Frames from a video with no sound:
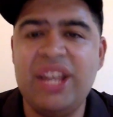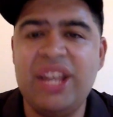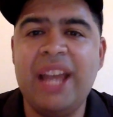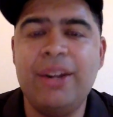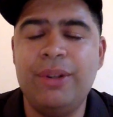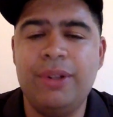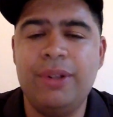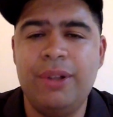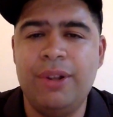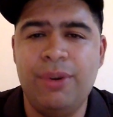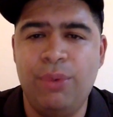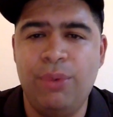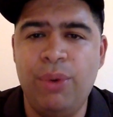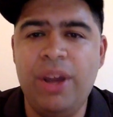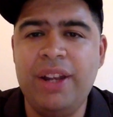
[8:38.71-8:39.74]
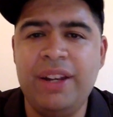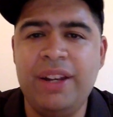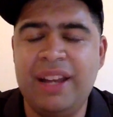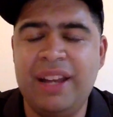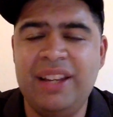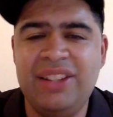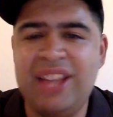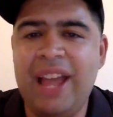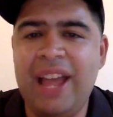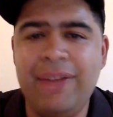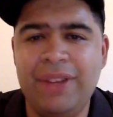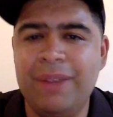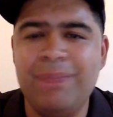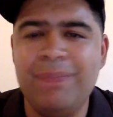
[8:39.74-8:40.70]
title run that he's
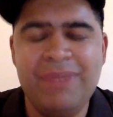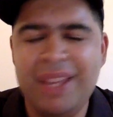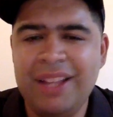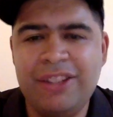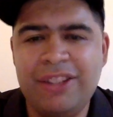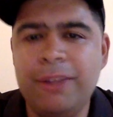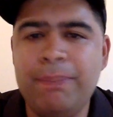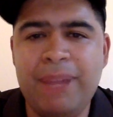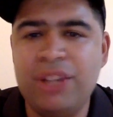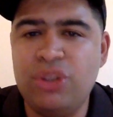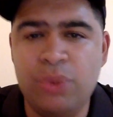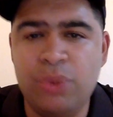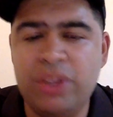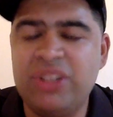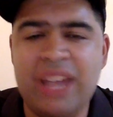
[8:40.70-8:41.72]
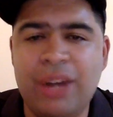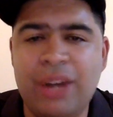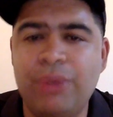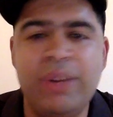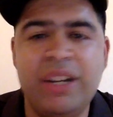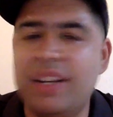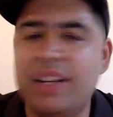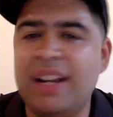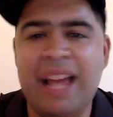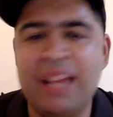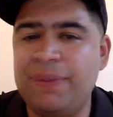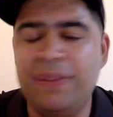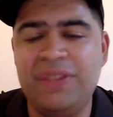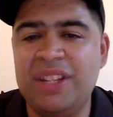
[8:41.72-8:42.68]
having, it's the best U.S. title run in the
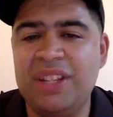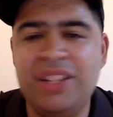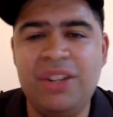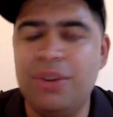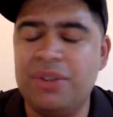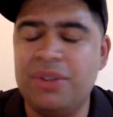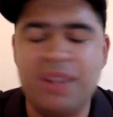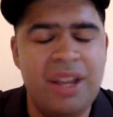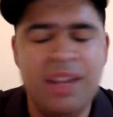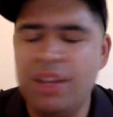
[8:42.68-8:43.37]
last 15 years.